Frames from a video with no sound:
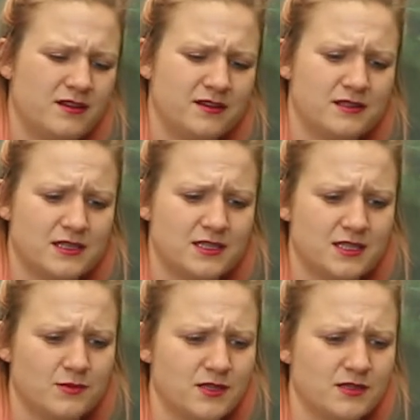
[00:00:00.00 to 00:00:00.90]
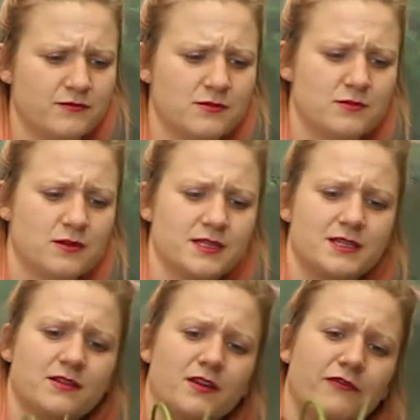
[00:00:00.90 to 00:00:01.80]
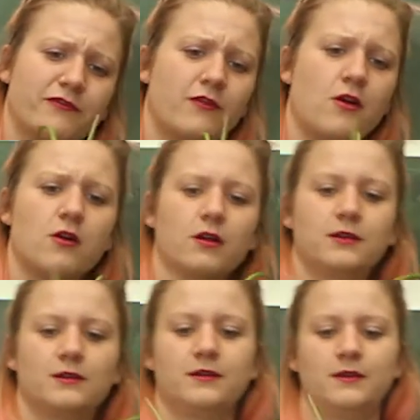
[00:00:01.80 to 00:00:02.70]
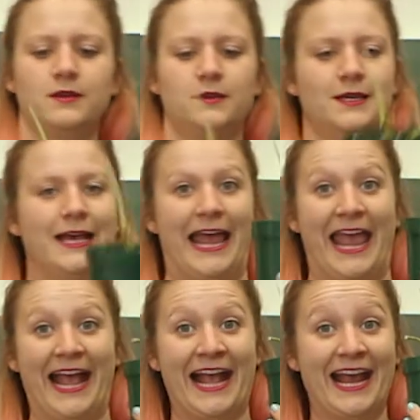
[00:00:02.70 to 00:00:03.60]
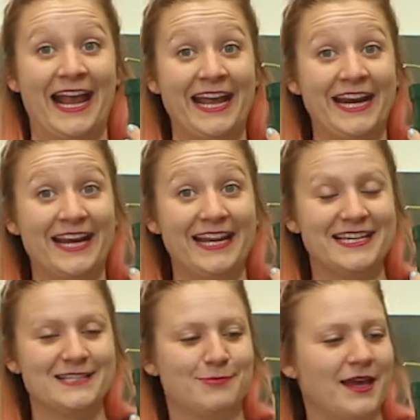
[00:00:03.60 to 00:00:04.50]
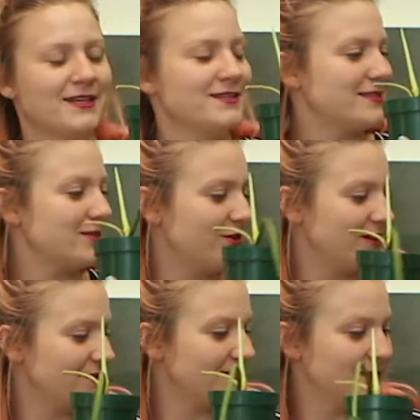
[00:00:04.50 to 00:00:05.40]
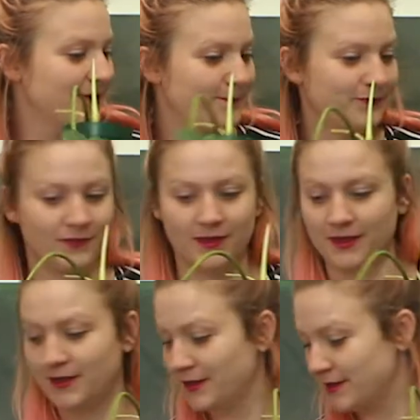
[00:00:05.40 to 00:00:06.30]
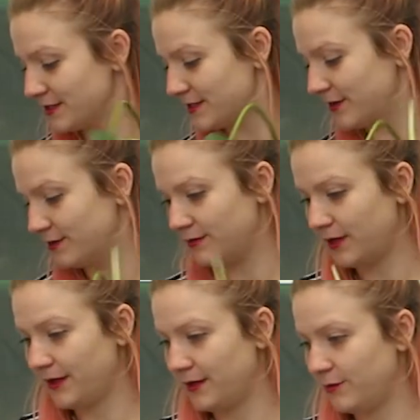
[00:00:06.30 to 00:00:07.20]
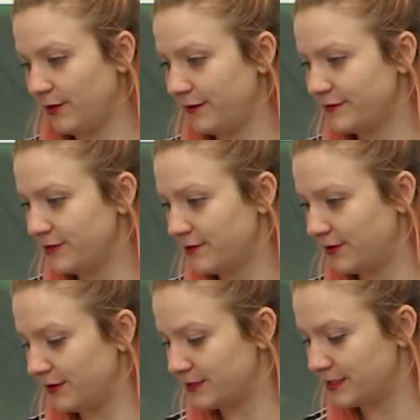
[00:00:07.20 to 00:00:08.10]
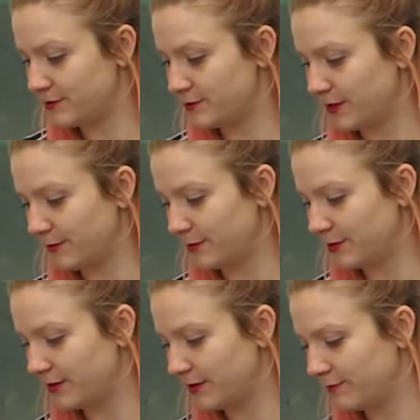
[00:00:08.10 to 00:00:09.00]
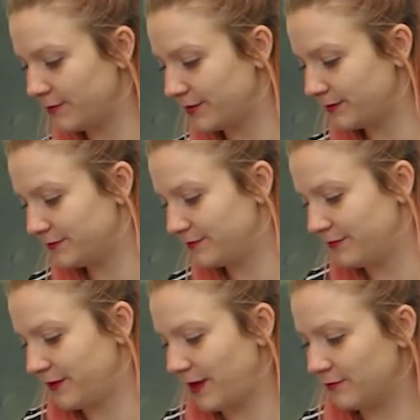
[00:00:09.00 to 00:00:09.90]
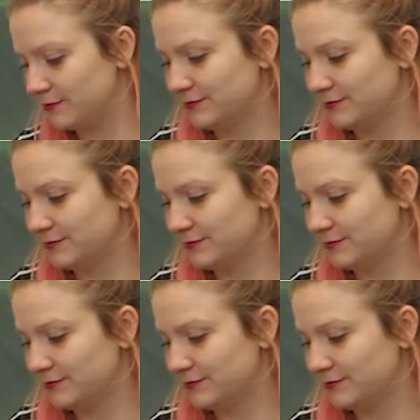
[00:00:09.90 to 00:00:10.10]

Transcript: Because listening to myself talk, I sound like a frog. Hey, hey, he's back in the soil. So whatever, so you don't need to see which pot I'm going to put it in, but for now,